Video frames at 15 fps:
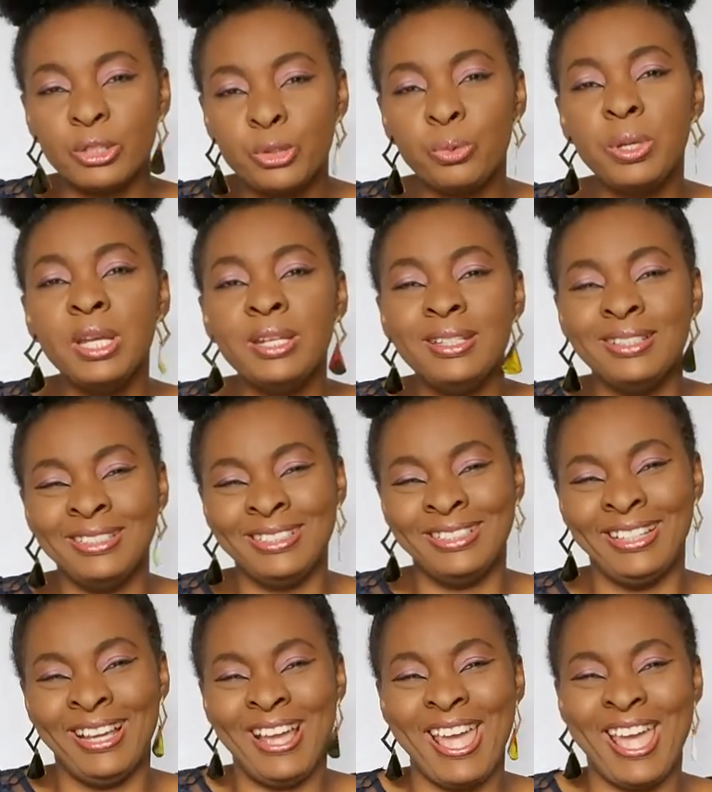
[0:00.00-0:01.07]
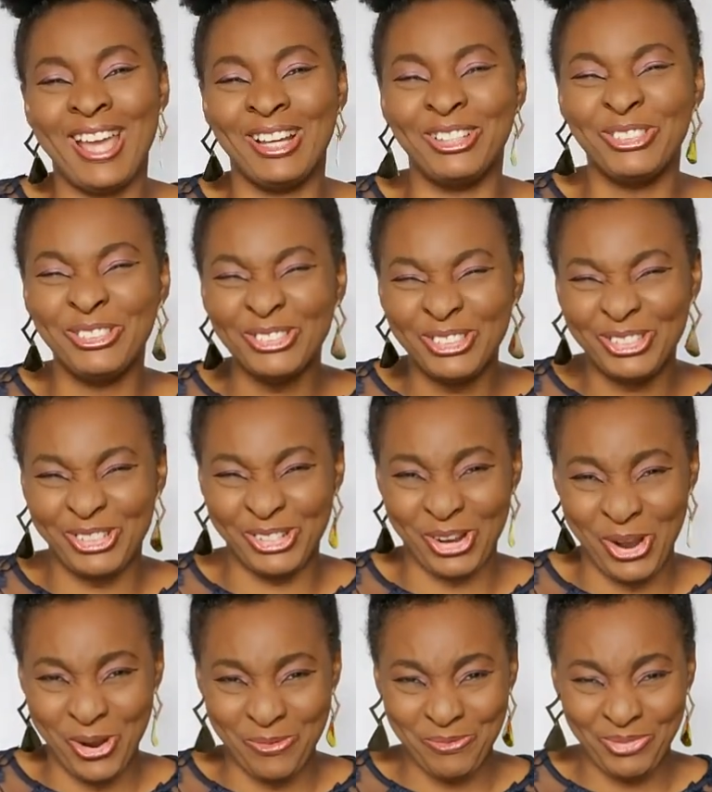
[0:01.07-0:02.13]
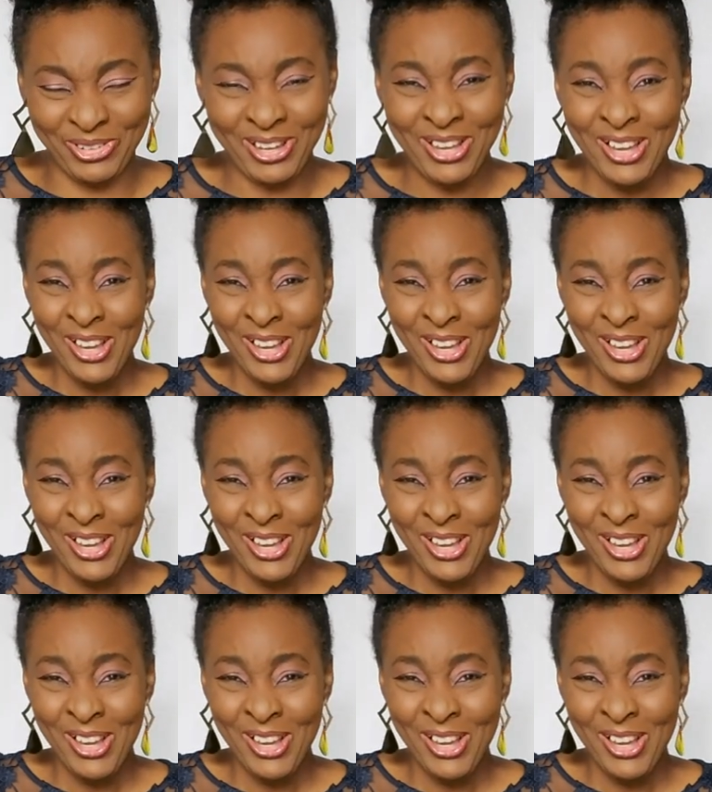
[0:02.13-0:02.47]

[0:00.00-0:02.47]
we are doing a good job.